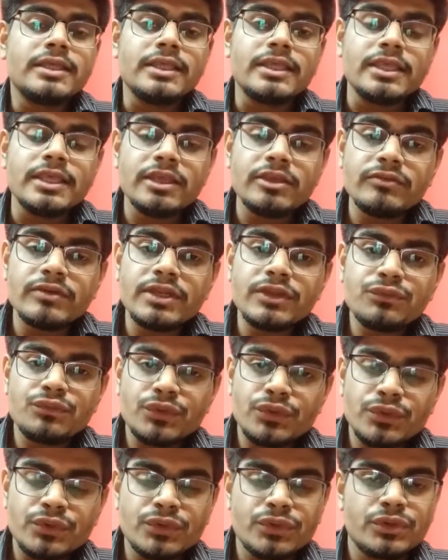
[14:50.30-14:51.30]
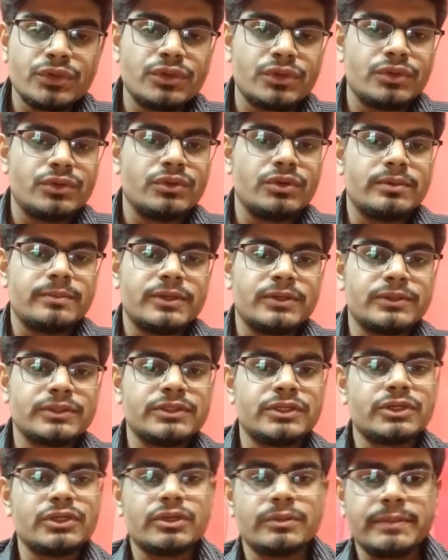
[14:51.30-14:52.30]
Even if you don't know about
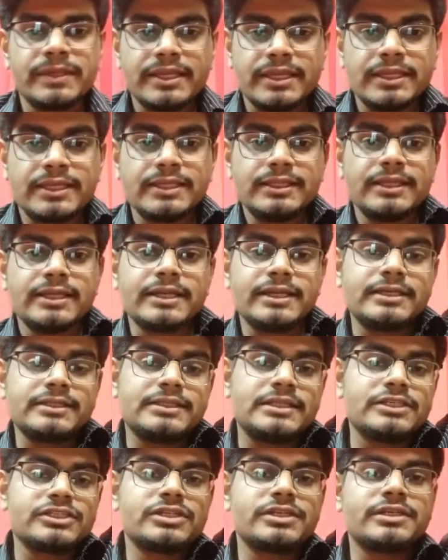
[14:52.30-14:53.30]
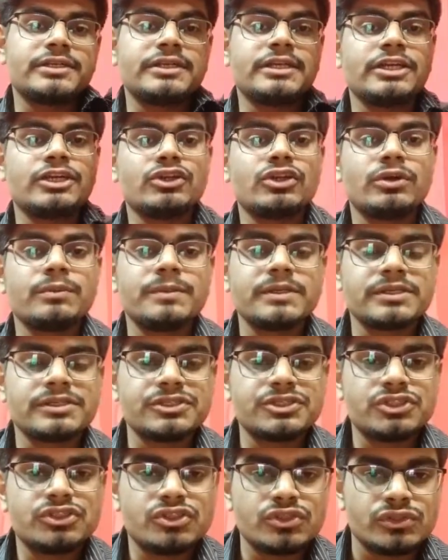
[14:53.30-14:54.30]
the topic anything and that topic
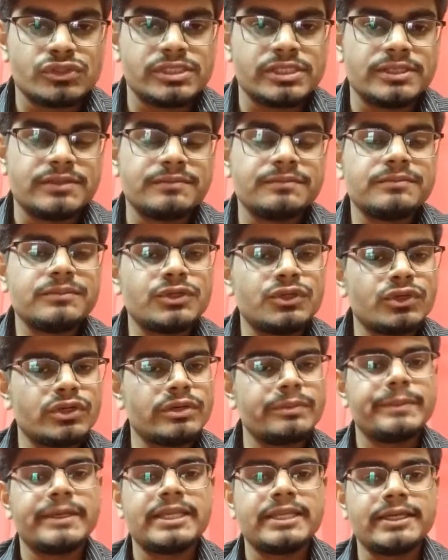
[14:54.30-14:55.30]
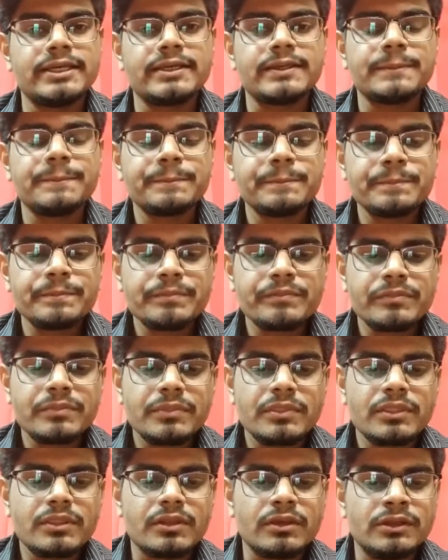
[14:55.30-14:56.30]
is chosen, don't panic.
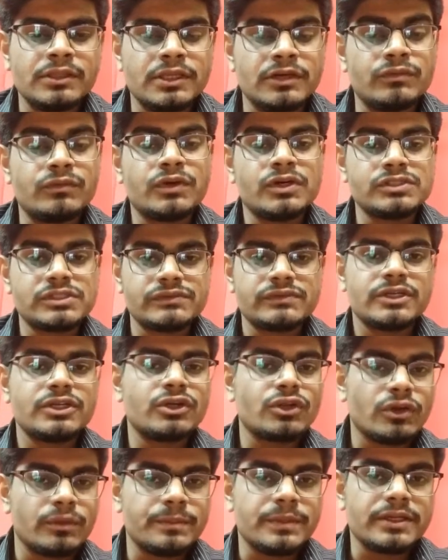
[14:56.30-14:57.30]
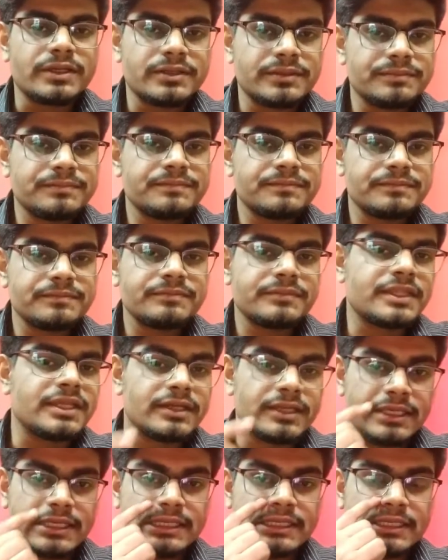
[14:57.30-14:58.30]
There was one topic,
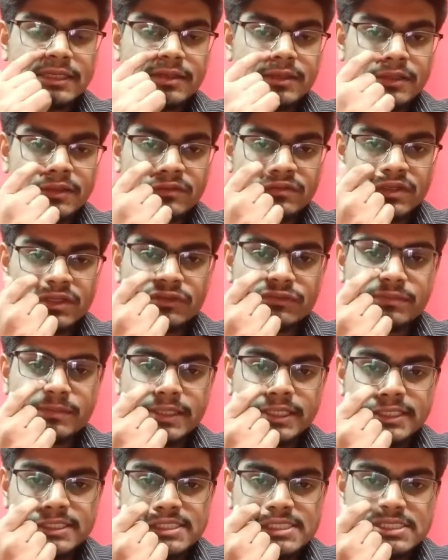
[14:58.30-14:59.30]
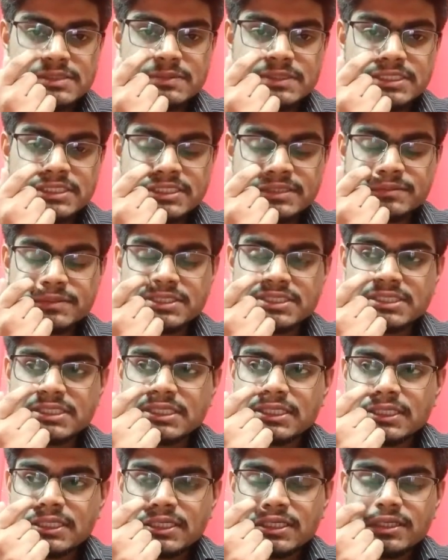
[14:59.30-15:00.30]
again in one of my SSB attempts,
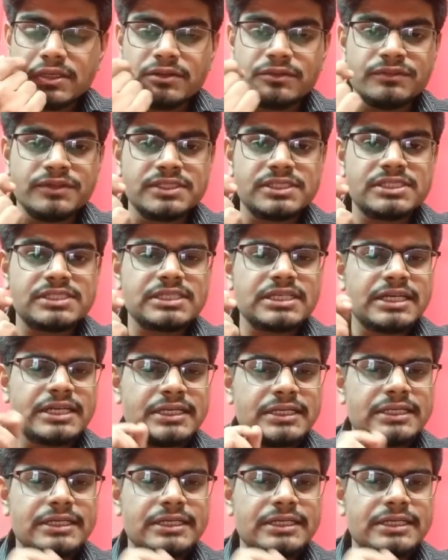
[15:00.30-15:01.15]
which I